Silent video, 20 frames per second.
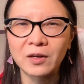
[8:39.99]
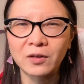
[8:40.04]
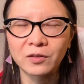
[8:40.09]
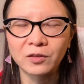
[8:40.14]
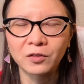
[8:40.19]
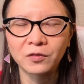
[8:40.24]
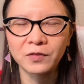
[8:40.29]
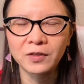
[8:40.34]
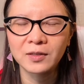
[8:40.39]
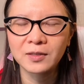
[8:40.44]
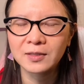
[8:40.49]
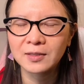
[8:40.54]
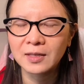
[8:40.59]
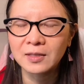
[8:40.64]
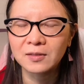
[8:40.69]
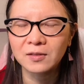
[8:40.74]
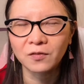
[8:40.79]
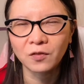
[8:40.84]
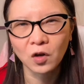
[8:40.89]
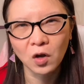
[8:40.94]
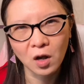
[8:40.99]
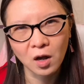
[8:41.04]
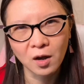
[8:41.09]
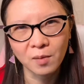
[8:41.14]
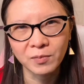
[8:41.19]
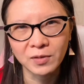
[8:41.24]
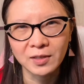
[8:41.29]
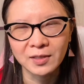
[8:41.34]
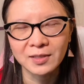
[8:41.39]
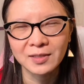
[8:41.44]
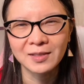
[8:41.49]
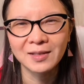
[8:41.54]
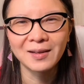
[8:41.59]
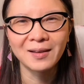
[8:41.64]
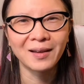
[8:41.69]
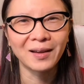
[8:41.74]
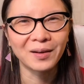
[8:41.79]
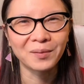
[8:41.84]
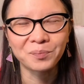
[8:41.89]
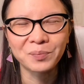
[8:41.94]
You'll feel a sense of calmness and